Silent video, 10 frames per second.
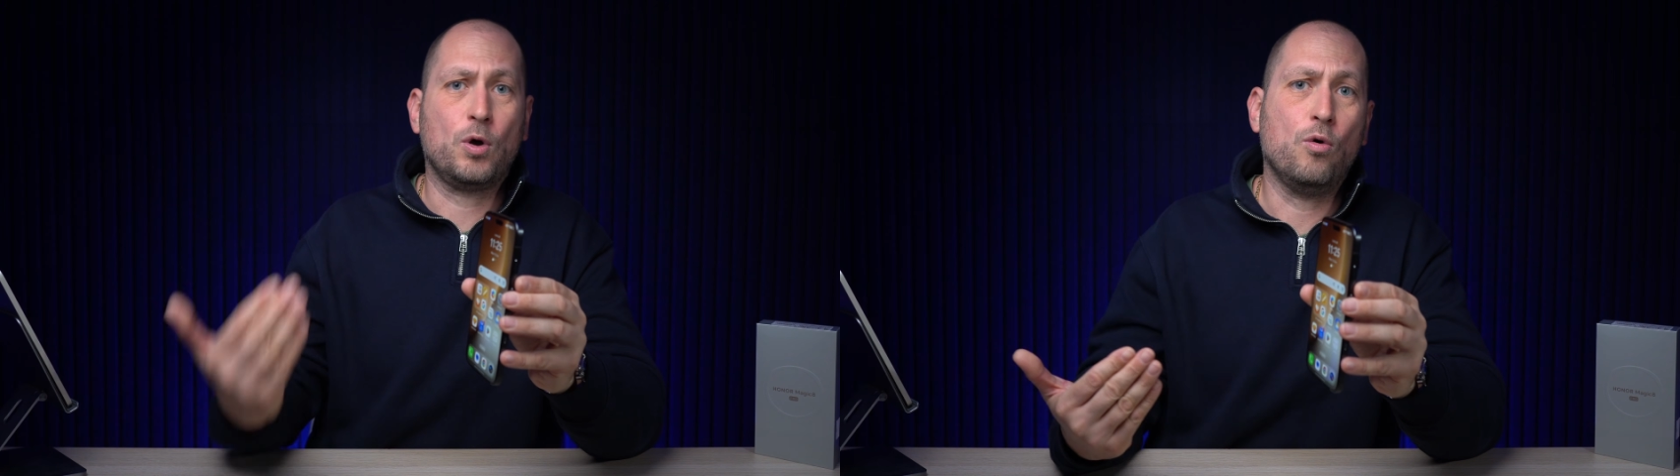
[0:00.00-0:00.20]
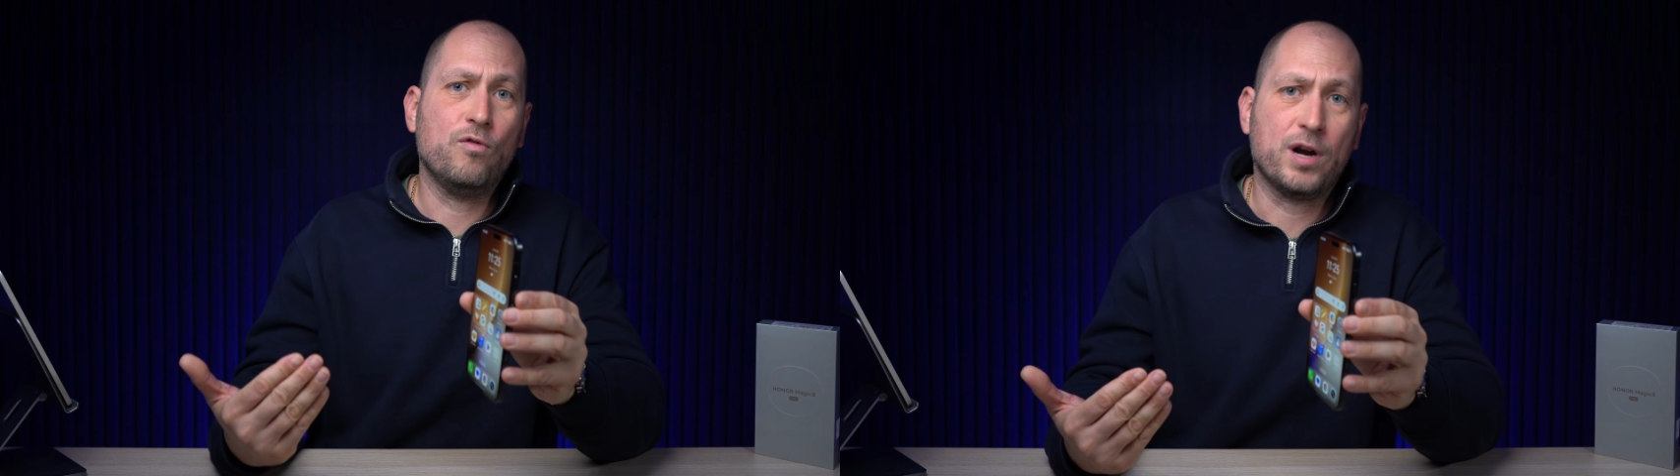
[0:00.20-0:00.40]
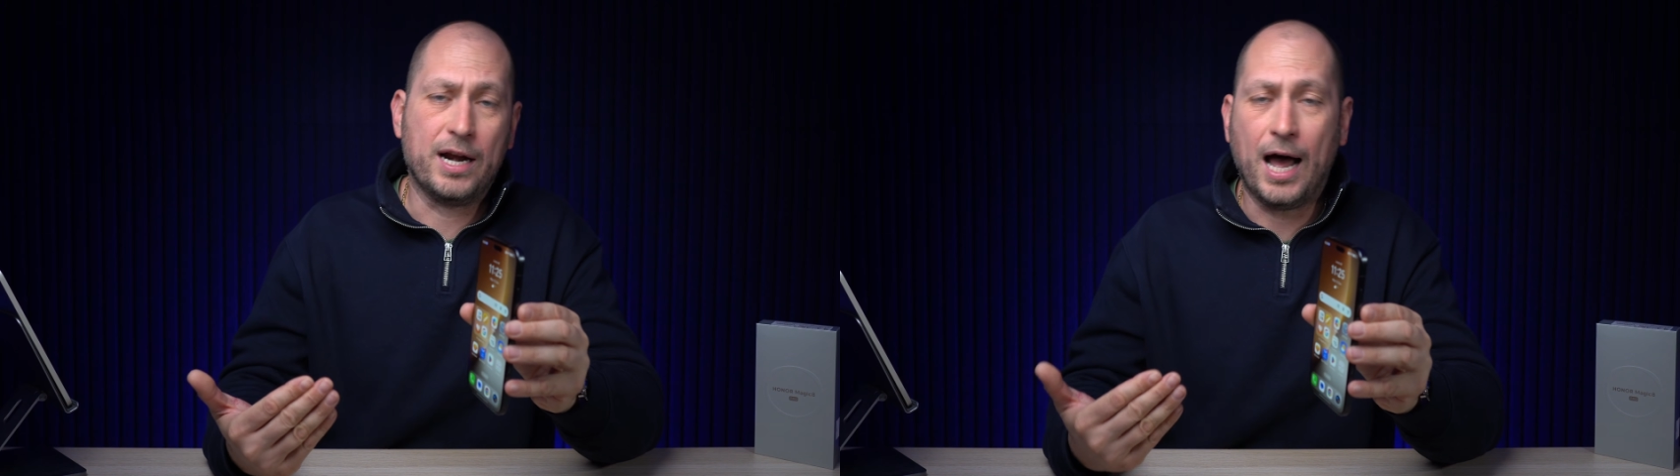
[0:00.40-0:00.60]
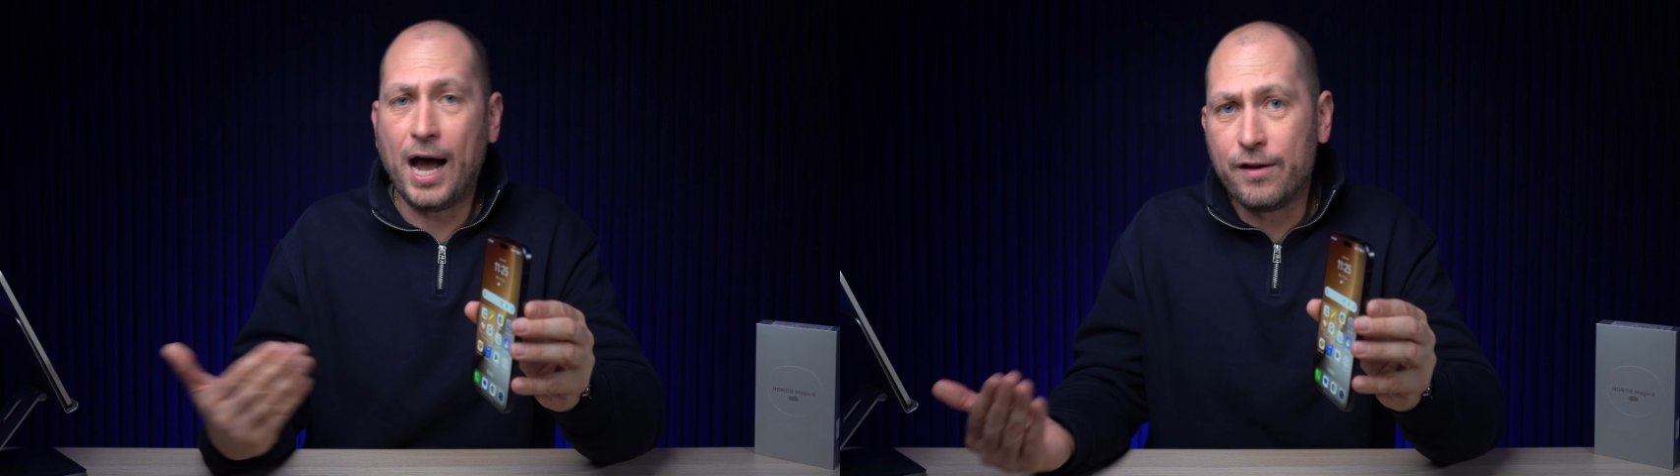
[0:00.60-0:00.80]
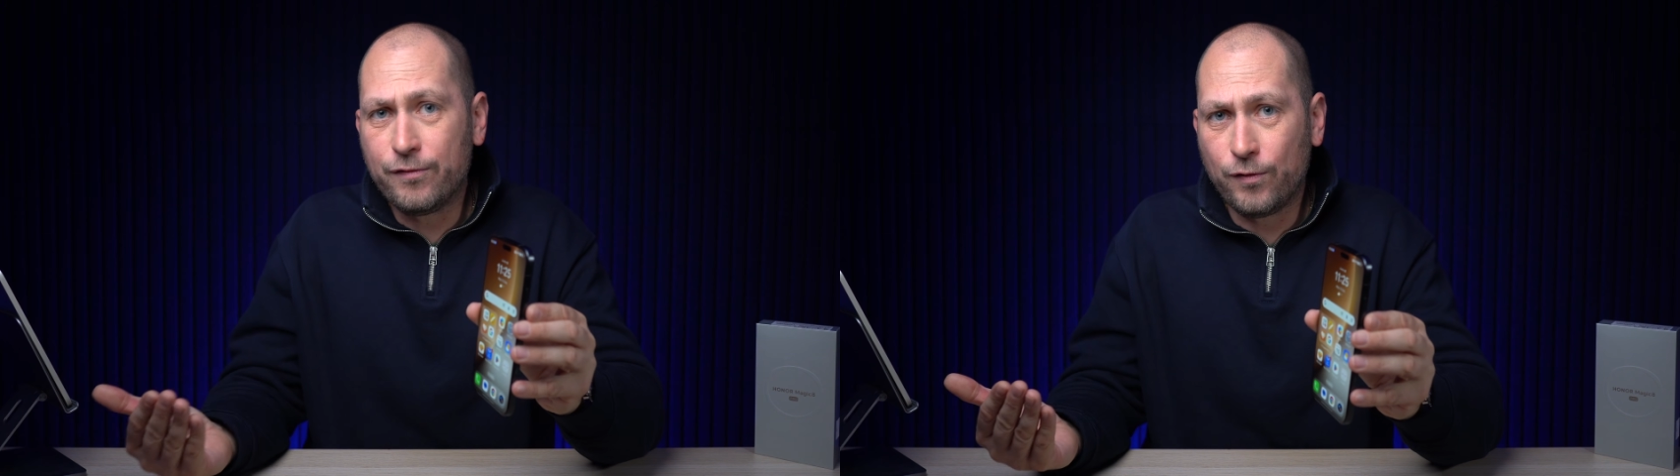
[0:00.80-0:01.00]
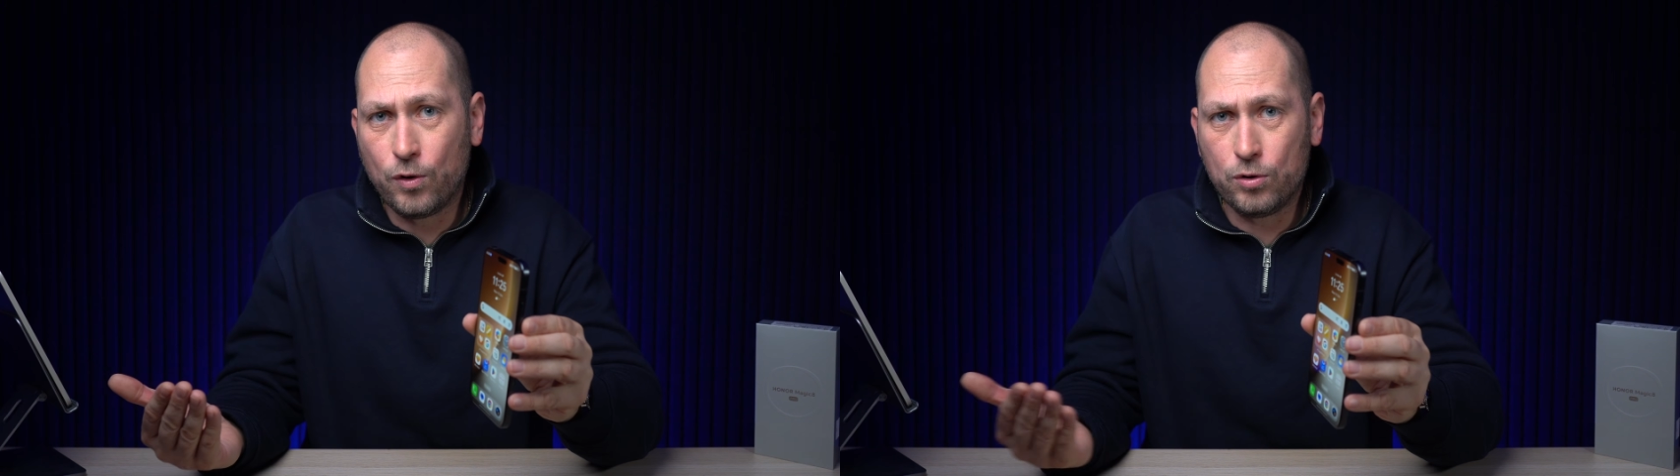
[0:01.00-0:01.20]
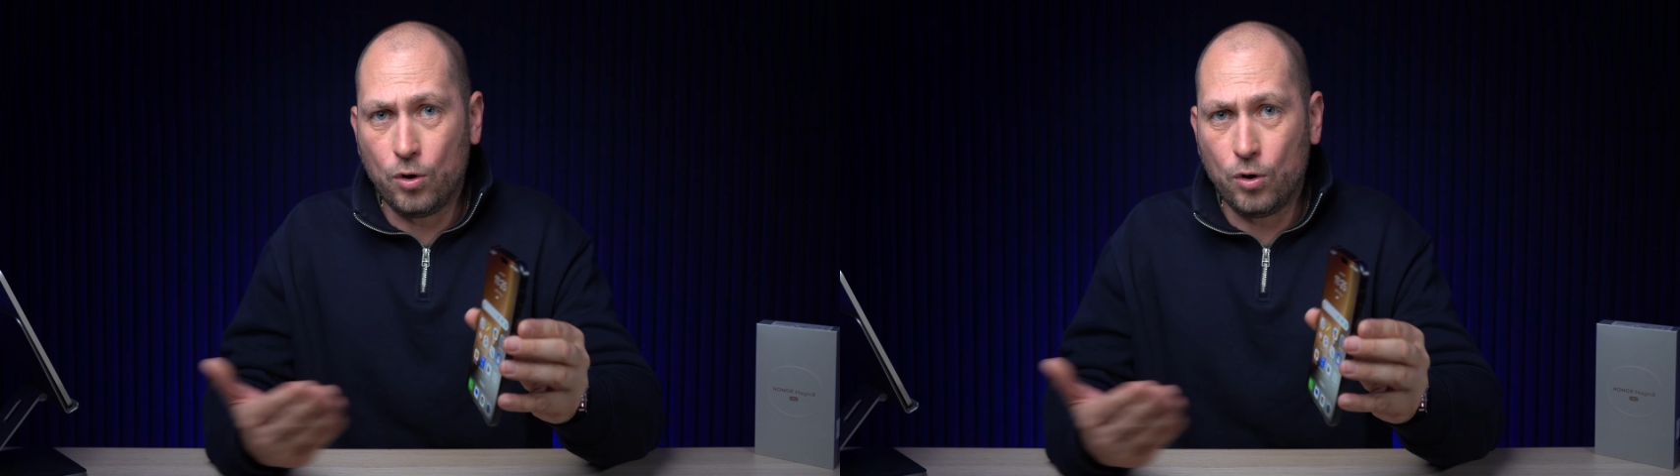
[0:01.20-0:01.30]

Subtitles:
over an iPhone,